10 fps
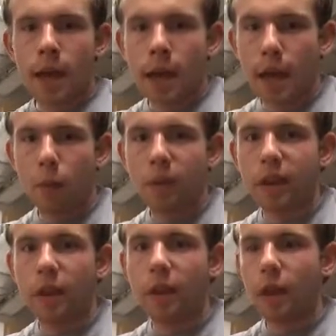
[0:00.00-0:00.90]
and then we
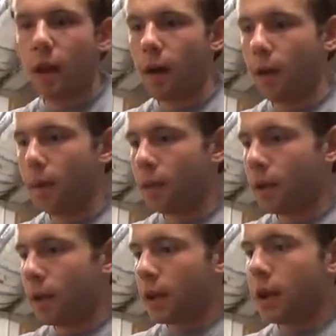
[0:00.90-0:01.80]
did the um,
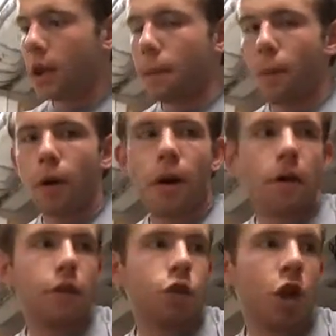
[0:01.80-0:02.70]
did the part
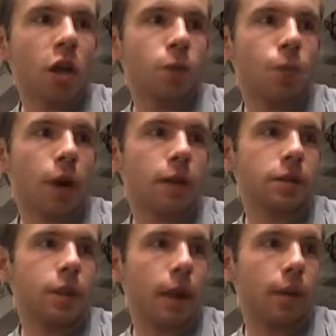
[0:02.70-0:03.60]
of a chest
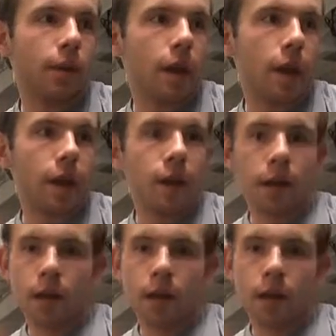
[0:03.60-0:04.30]
press that we did,